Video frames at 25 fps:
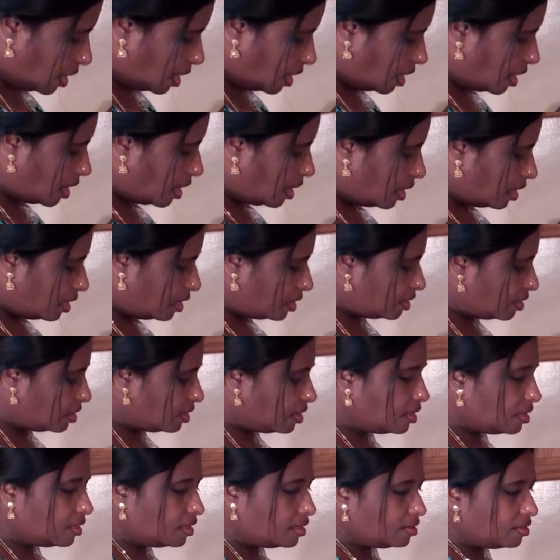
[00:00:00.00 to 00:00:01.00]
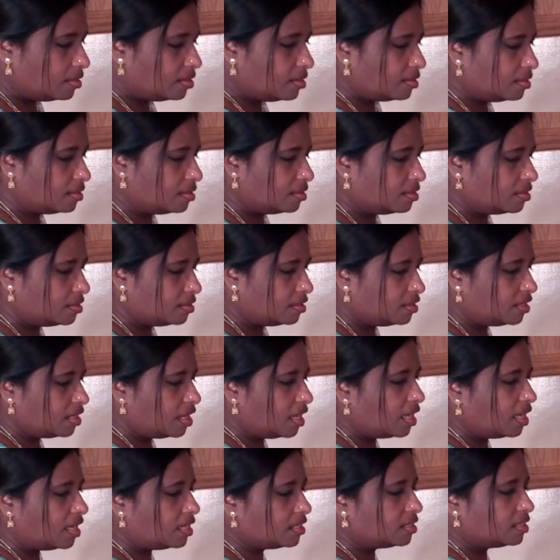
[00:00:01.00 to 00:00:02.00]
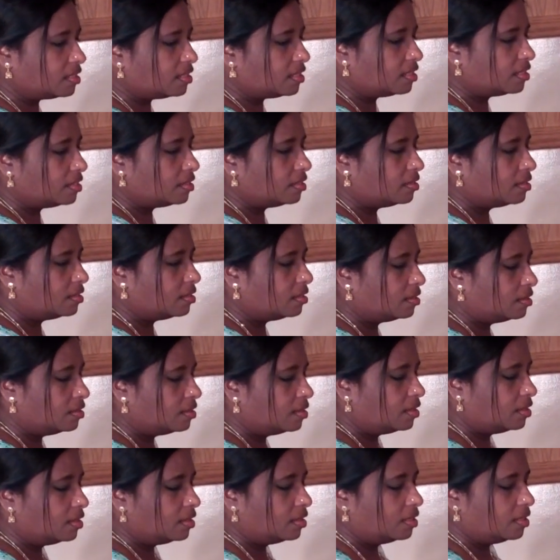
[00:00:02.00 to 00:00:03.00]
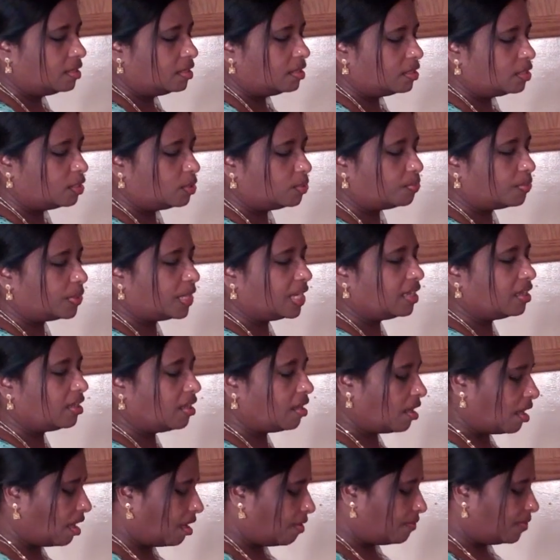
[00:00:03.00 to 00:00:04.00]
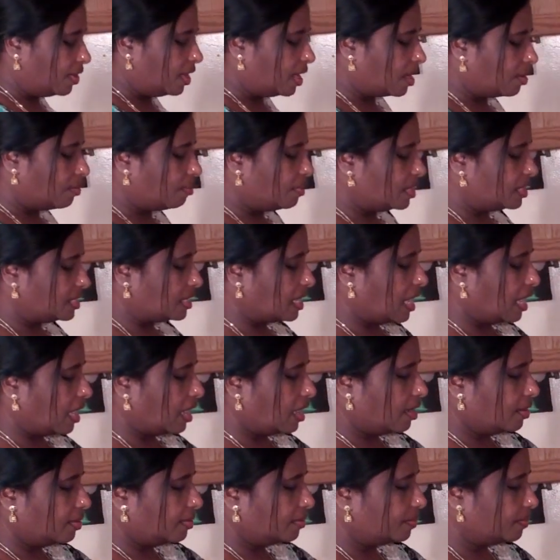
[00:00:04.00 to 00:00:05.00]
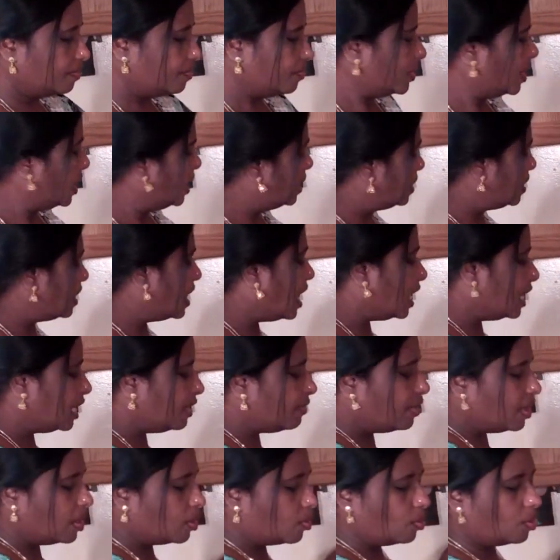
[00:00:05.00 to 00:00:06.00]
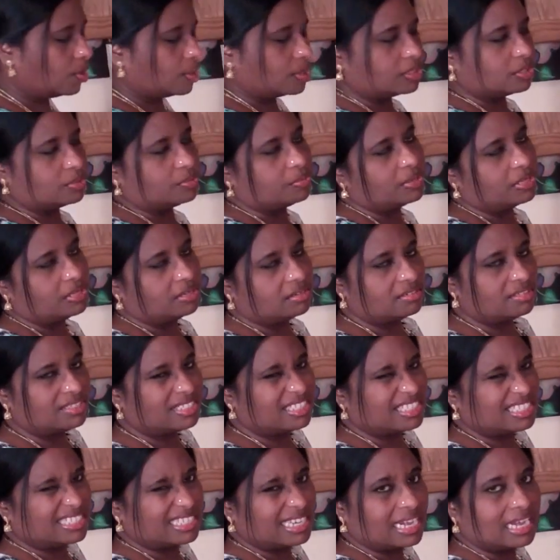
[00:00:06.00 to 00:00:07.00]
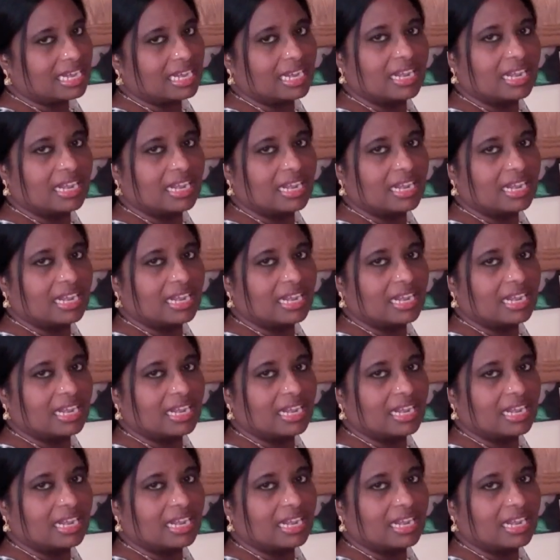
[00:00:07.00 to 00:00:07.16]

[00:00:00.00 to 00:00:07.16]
and just a sprinkle of garam masala. It's not even a quarter spoon, just